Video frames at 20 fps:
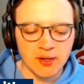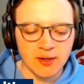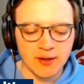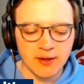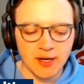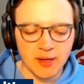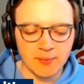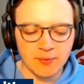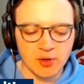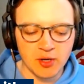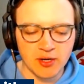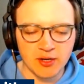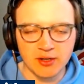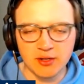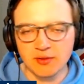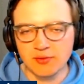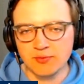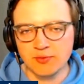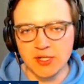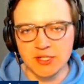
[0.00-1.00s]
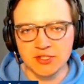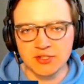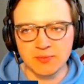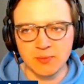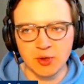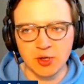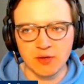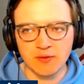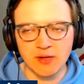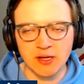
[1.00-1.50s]
I'm talking to Jason
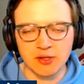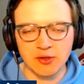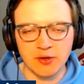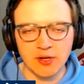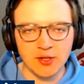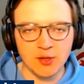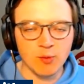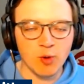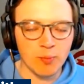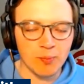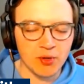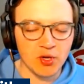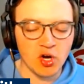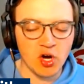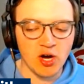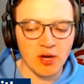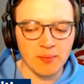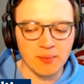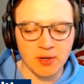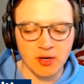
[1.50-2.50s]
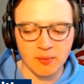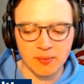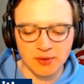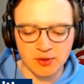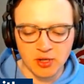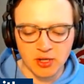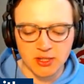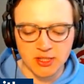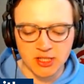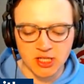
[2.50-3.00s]
Burke of Locked On A's. He won't be on, but I'll be
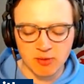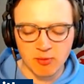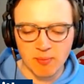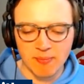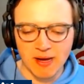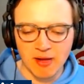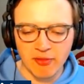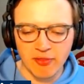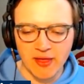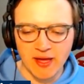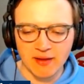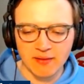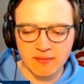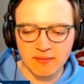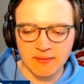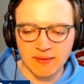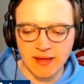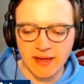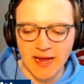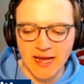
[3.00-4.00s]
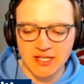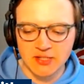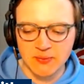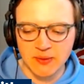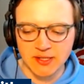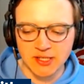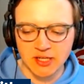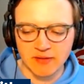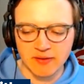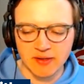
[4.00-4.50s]
talking to him about that
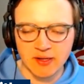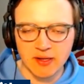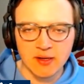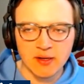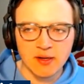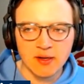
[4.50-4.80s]
aspect of it.